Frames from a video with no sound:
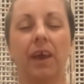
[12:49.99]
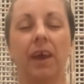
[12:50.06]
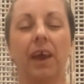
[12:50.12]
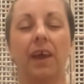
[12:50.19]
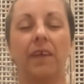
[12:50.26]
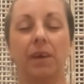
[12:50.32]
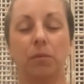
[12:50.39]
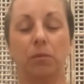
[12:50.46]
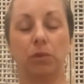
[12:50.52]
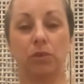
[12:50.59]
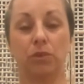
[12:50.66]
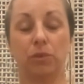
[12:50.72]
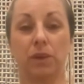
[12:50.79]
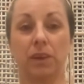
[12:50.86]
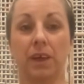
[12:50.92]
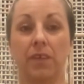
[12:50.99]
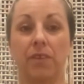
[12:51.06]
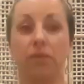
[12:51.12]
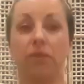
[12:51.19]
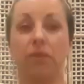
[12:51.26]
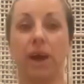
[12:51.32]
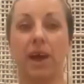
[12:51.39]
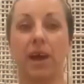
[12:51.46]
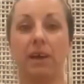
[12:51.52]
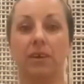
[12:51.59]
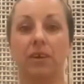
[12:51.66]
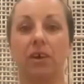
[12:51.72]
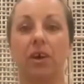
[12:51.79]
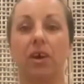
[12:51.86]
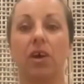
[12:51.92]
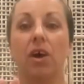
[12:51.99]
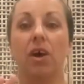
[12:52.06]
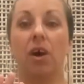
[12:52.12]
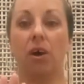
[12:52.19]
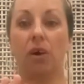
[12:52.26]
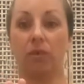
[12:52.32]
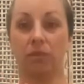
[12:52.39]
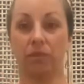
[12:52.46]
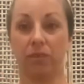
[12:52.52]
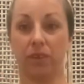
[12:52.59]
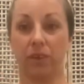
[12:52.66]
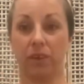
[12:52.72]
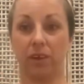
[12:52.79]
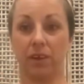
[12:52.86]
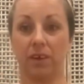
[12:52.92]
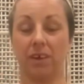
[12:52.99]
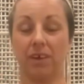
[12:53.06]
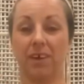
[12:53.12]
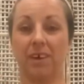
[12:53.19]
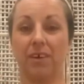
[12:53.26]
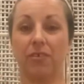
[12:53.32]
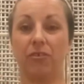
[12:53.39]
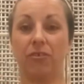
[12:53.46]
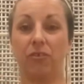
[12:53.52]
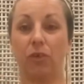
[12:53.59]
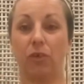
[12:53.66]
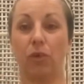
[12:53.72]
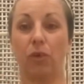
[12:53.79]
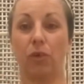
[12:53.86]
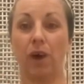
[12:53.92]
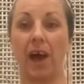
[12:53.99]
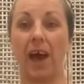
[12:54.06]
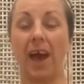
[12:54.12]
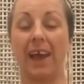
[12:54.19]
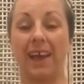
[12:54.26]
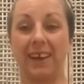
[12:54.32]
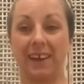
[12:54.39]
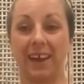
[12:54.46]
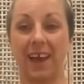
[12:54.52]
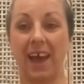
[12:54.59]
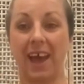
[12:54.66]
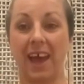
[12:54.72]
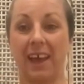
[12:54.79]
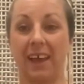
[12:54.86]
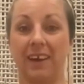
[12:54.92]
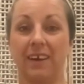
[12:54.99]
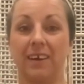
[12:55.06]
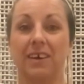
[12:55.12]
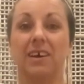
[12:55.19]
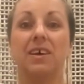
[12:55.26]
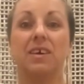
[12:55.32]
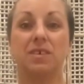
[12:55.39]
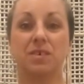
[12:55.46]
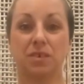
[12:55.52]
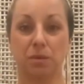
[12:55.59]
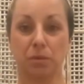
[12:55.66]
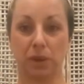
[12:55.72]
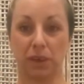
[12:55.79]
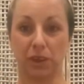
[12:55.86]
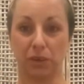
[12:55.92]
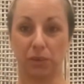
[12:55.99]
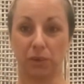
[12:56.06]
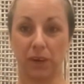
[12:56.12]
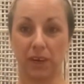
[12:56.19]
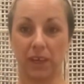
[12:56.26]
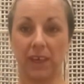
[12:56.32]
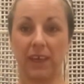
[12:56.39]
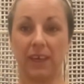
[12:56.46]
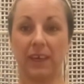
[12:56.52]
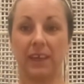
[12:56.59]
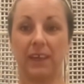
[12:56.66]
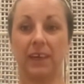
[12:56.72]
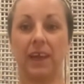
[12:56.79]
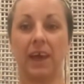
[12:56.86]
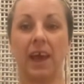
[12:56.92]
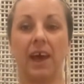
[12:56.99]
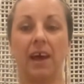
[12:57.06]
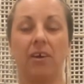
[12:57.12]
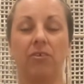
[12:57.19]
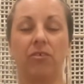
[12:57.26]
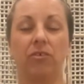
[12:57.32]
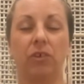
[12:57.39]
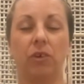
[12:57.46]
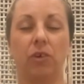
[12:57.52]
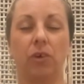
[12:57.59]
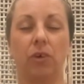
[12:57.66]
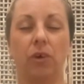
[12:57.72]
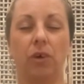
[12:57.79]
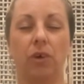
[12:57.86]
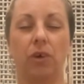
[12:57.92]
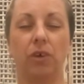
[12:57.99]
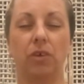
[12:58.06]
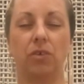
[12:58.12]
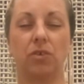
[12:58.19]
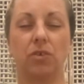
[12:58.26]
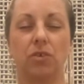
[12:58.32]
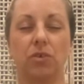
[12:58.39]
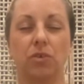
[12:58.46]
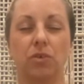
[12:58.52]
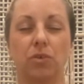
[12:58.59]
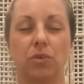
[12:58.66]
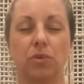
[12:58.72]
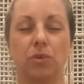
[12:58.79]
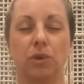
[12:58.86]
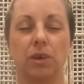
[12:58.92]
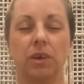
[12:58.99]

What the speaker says: And then we'll do another round of the 4, 8, 8. So when you're ready, inhale 4, 2,